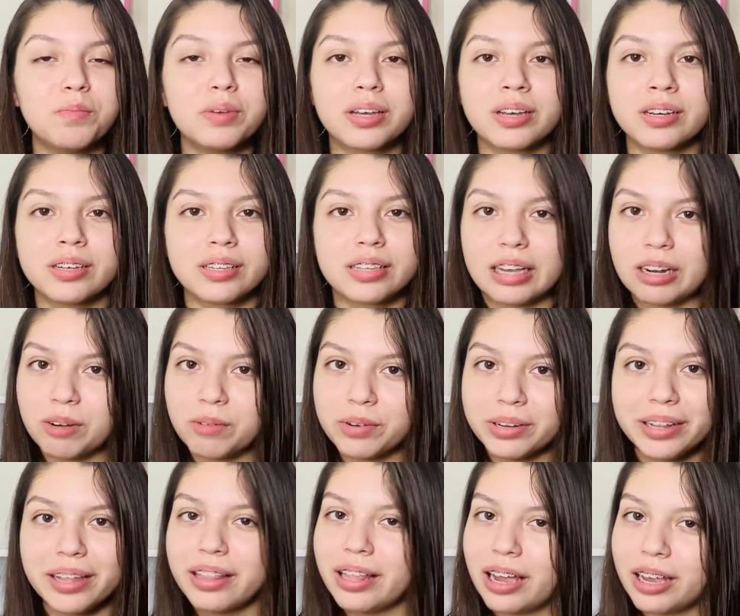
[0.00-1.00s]
because I don't
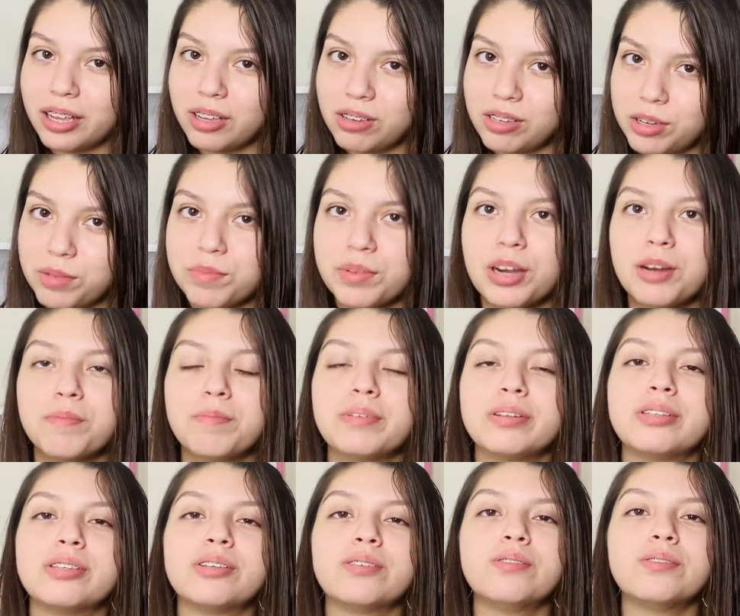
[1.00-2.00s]
really like using brow
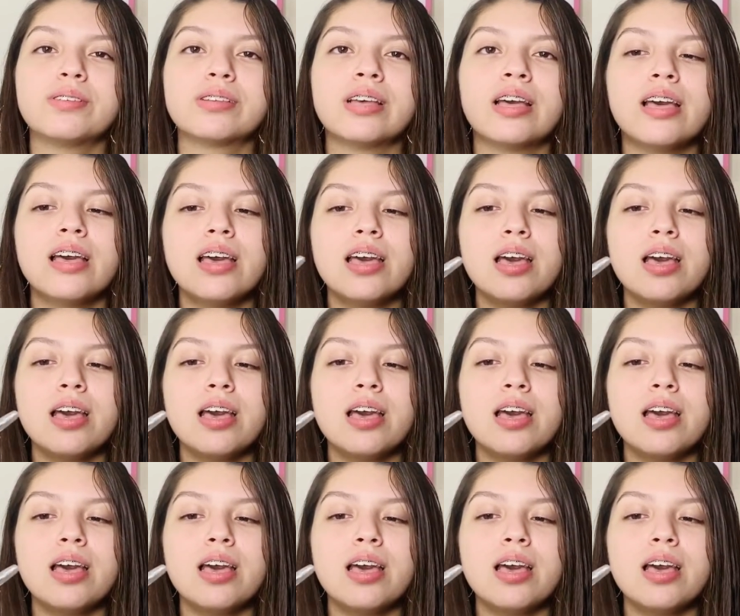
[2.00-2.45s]
pencils,